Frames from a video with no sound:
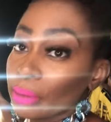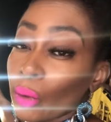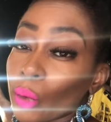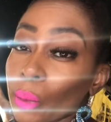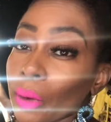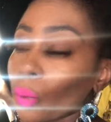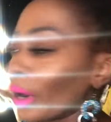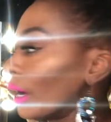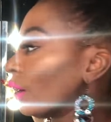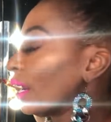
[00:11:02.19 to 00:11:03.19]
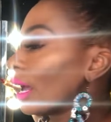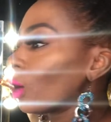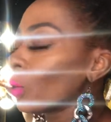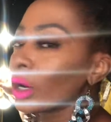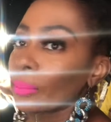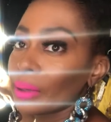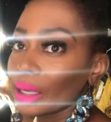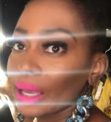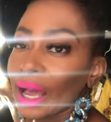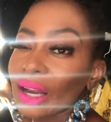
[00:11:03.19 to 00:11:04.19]
my room around, and I don't want to be
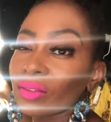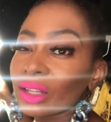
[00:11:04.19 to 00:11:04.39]
kind of